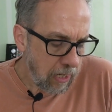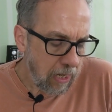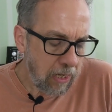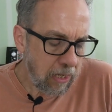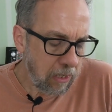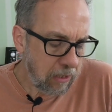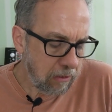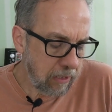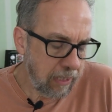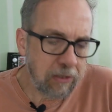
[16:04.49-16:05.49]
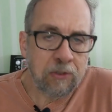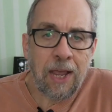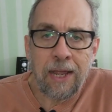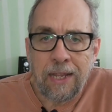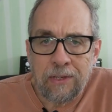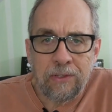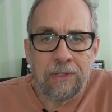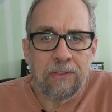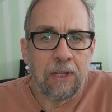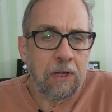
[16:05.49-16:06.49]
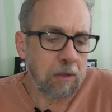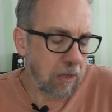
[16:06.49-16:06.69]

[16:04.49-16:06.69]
It's got, as I said,